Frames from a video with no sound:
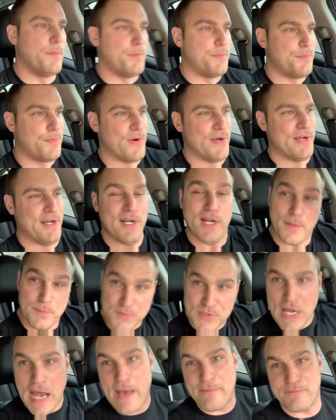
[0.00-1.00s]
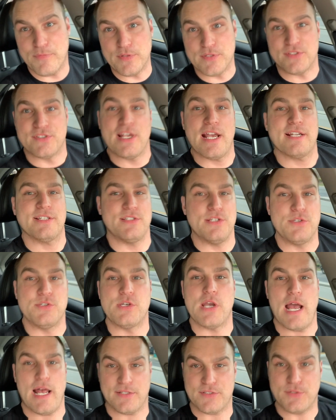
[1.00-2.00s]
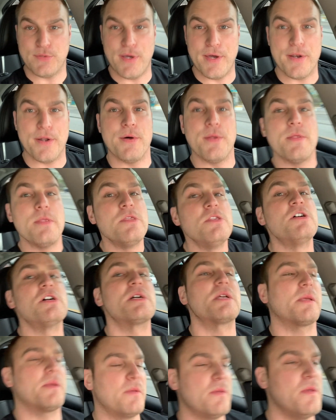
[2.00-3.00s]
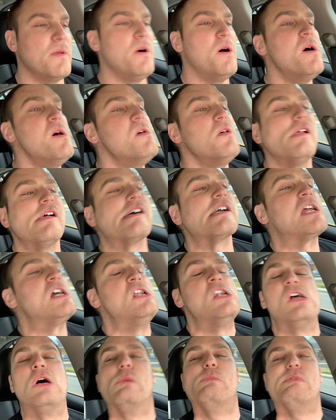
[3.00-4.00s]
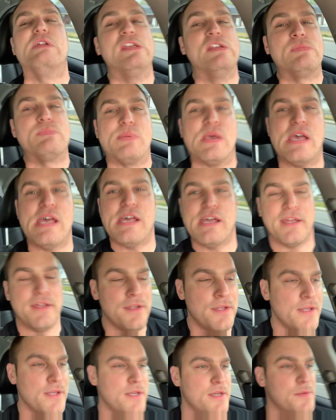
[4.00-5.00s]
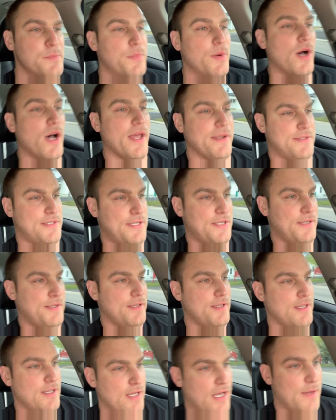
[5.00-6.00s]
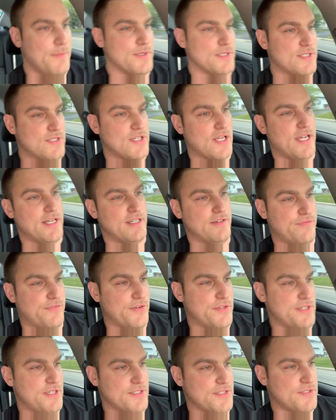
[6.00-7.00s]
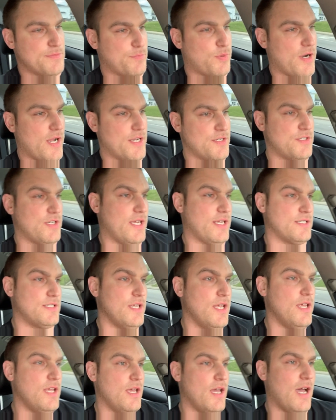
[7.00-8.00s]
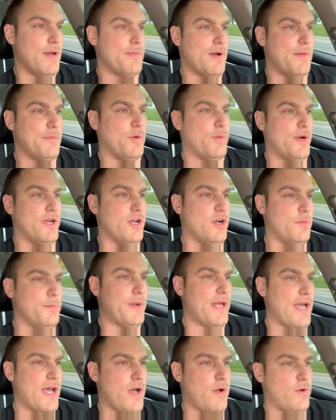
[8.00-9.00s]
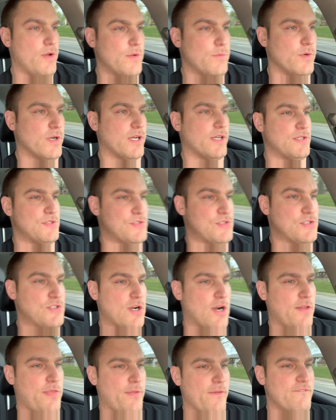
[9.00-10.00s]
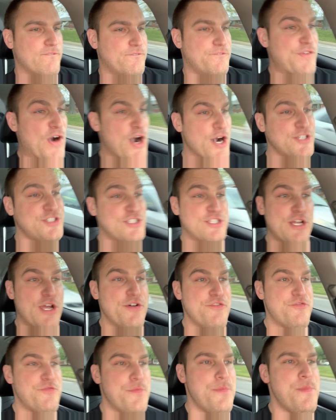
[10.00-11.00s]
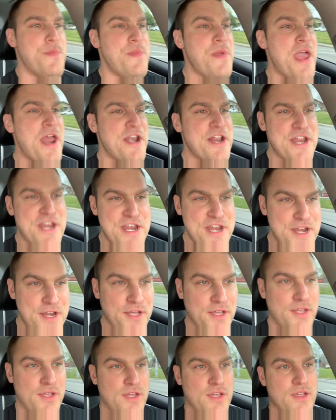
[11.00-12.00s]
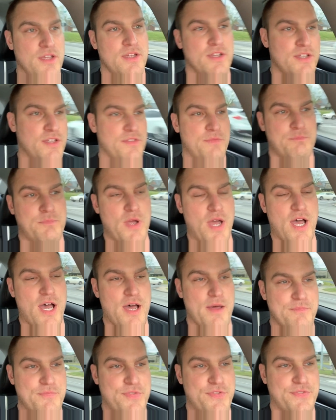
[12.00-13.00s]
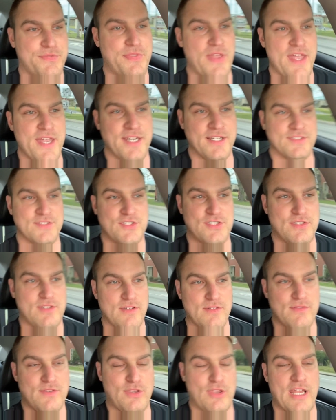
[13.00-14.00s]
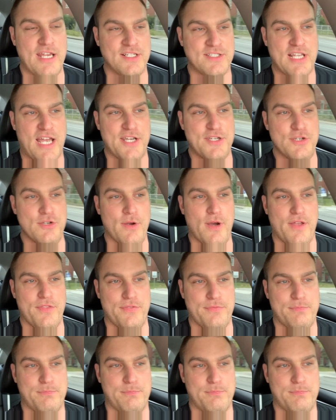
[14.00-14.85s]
Bring it up top for the sexy shot so I don't look like an obese pig, but I'm excited for this project. I'm on my way home now, and we're going to start the first of many things I do. I'm